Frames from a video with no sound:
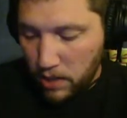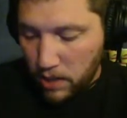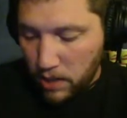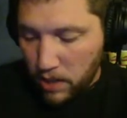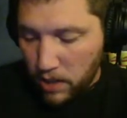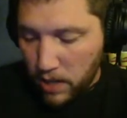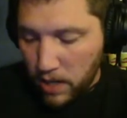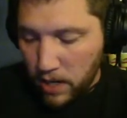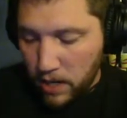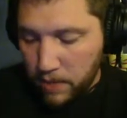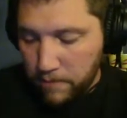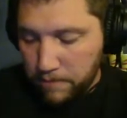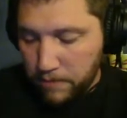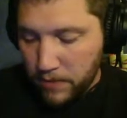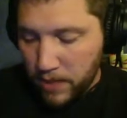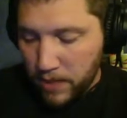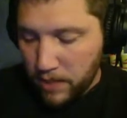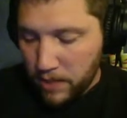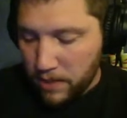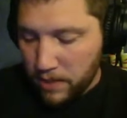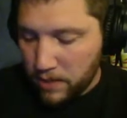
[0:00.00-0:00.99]

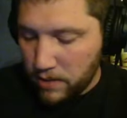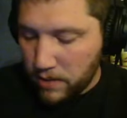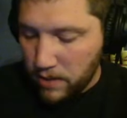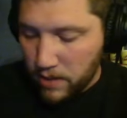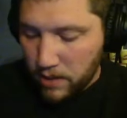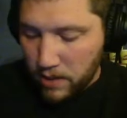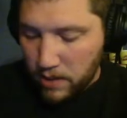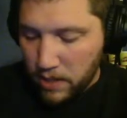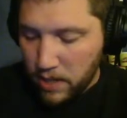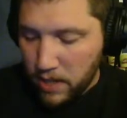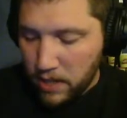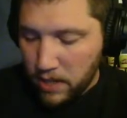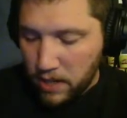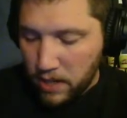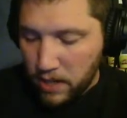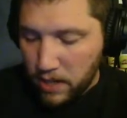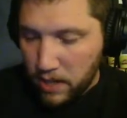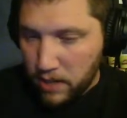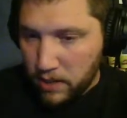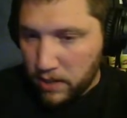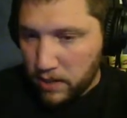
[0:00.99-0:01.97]
And again, I
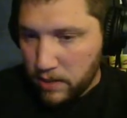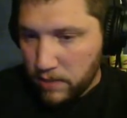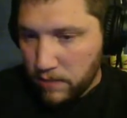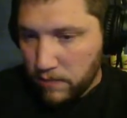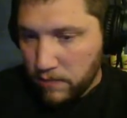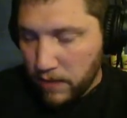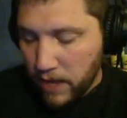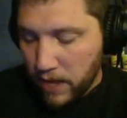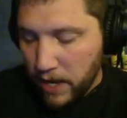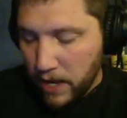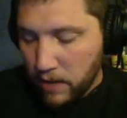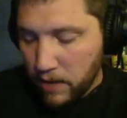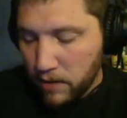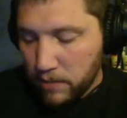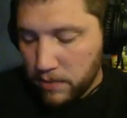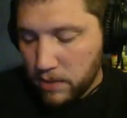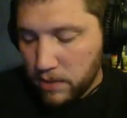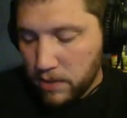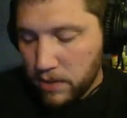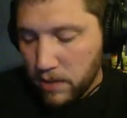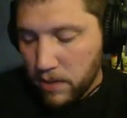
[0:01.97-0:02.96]
hate these flat
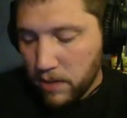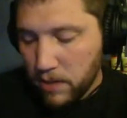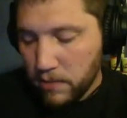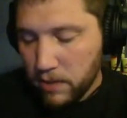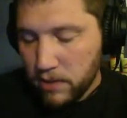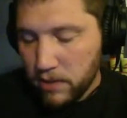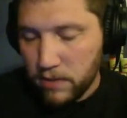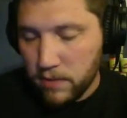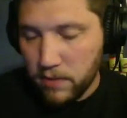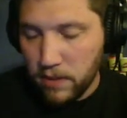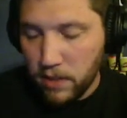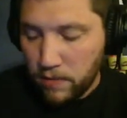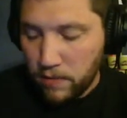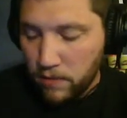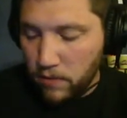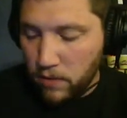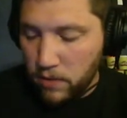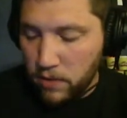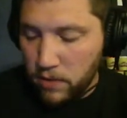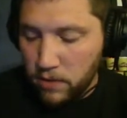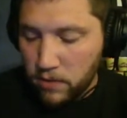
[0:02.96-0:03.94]
arbitrary numbers of like
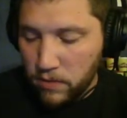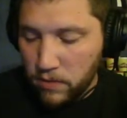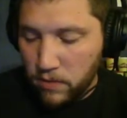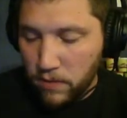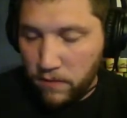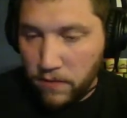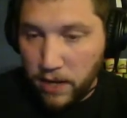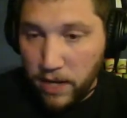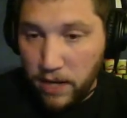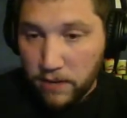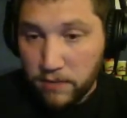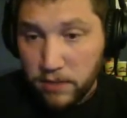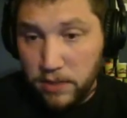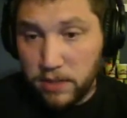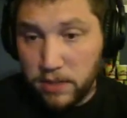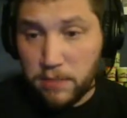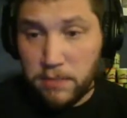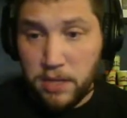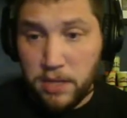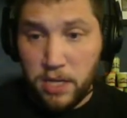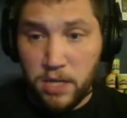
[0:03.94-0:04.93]
425. What does
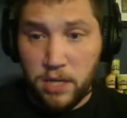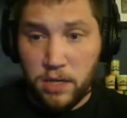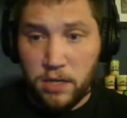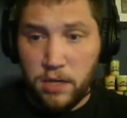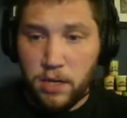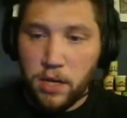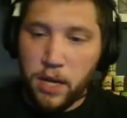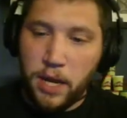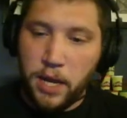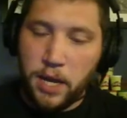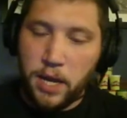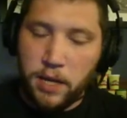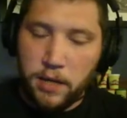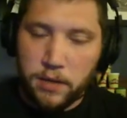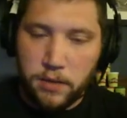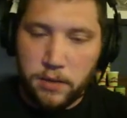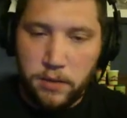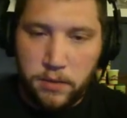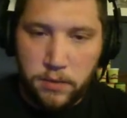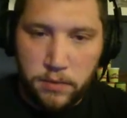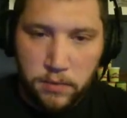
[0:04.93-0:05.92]
that mean? I don't know.
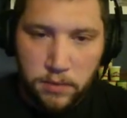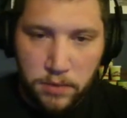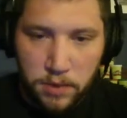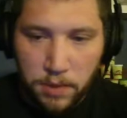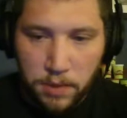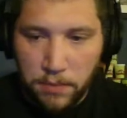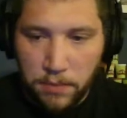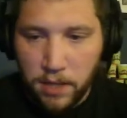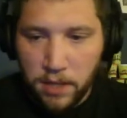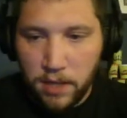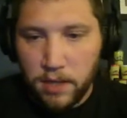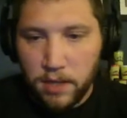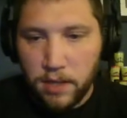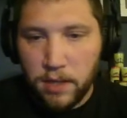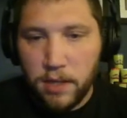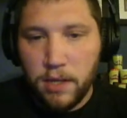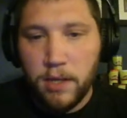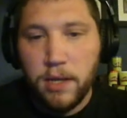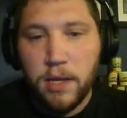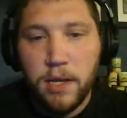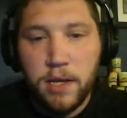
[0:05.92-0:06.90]
Something in
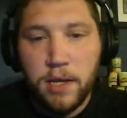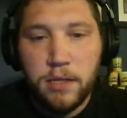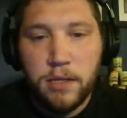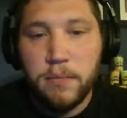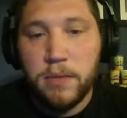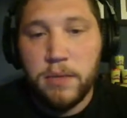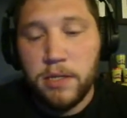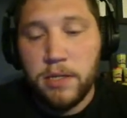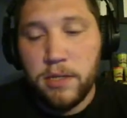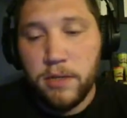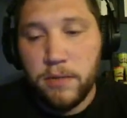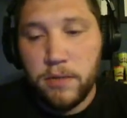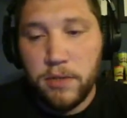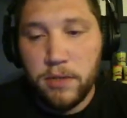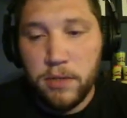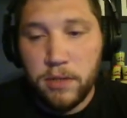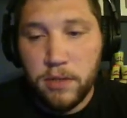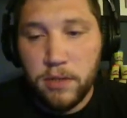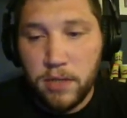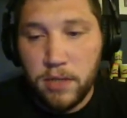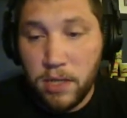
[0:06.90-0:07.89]
the diminishing
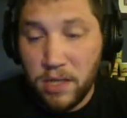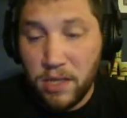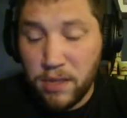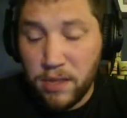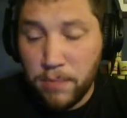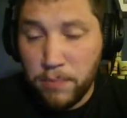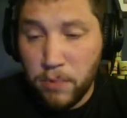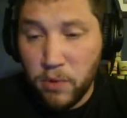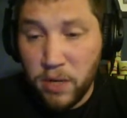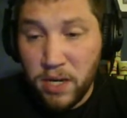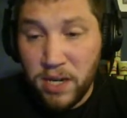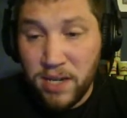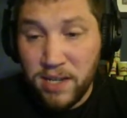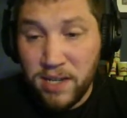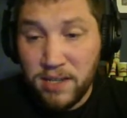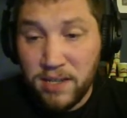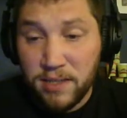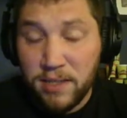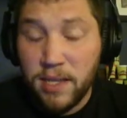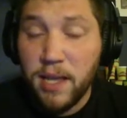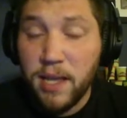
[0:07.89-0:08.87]
returns thing. The point
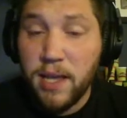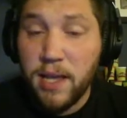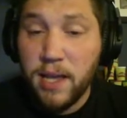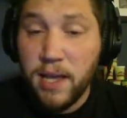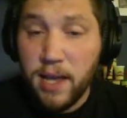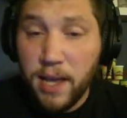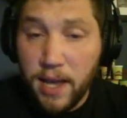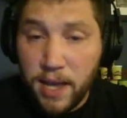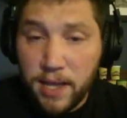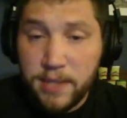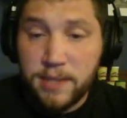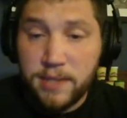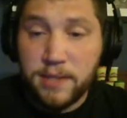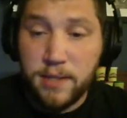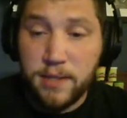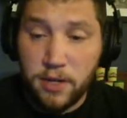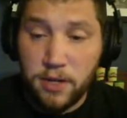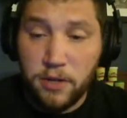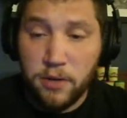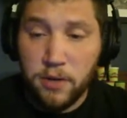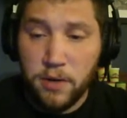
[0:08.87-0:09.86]
is, it's an
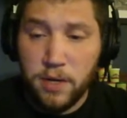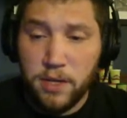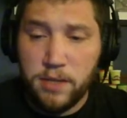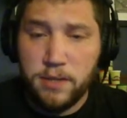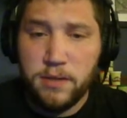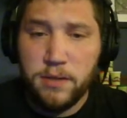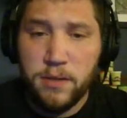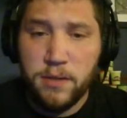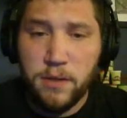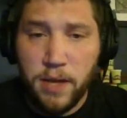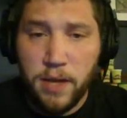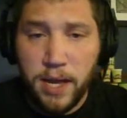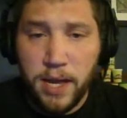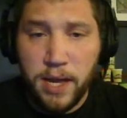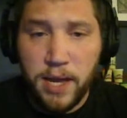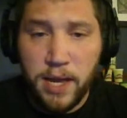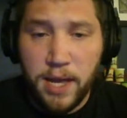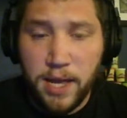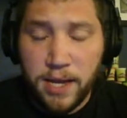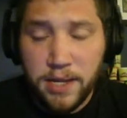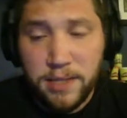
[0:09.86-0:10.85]
increase,
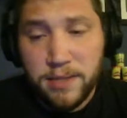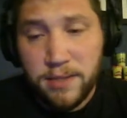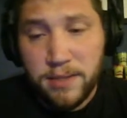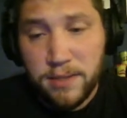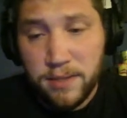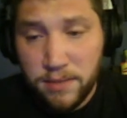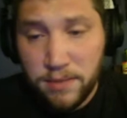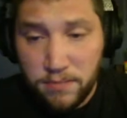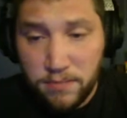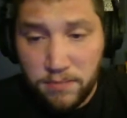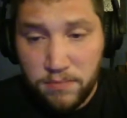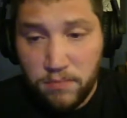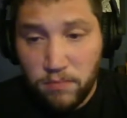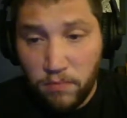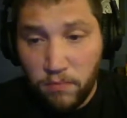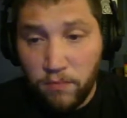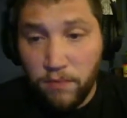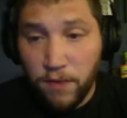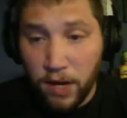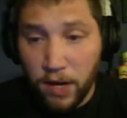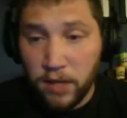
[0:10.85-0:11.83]
okay, and it's
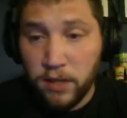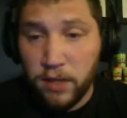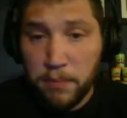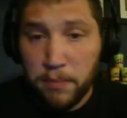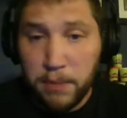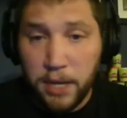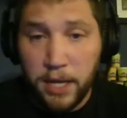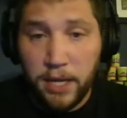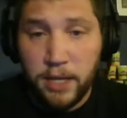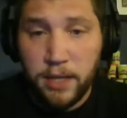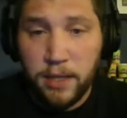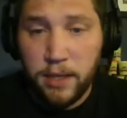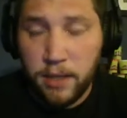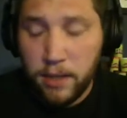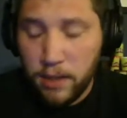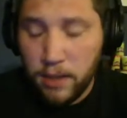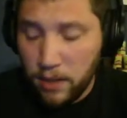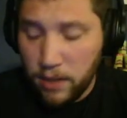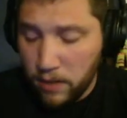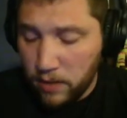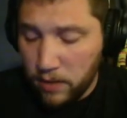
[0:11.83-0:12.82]
fairly big,
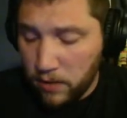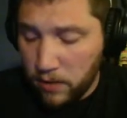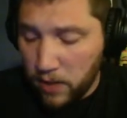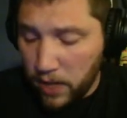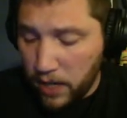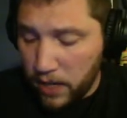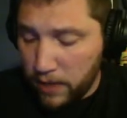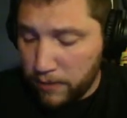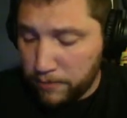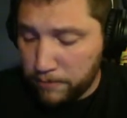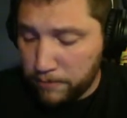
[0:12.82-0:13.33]
okay.